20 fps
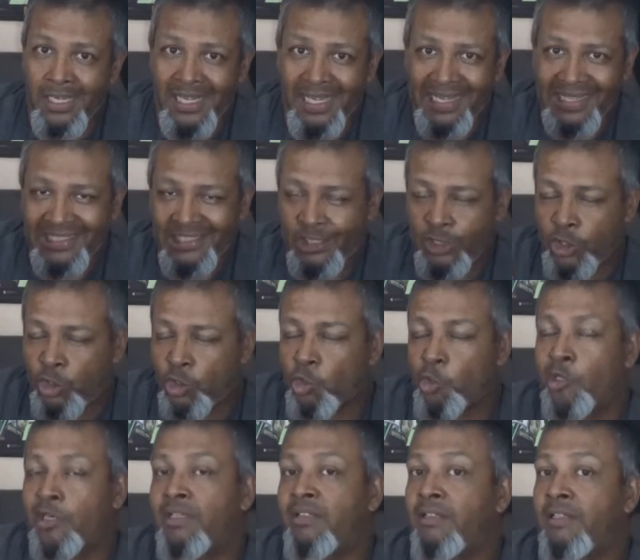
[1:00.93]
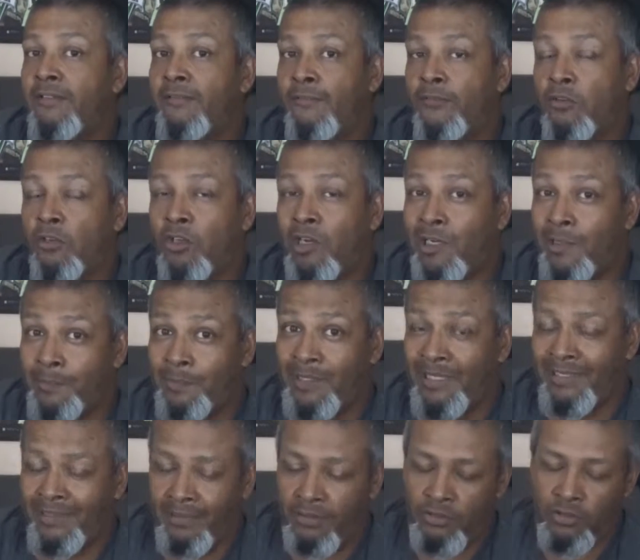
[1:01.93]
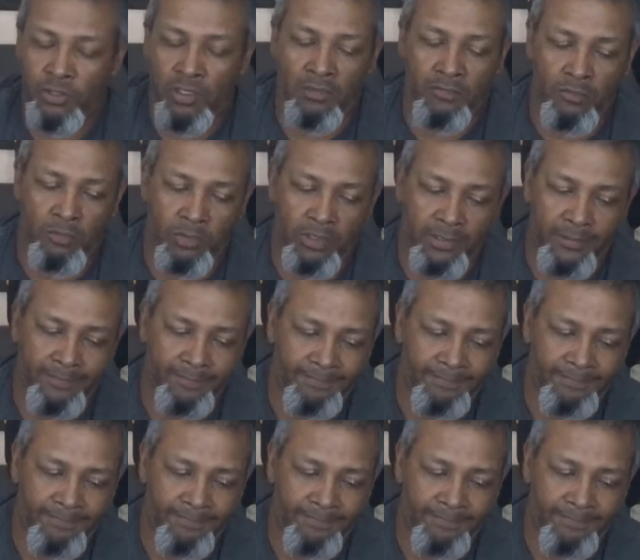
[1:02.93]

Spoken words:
It's strictly for updating the software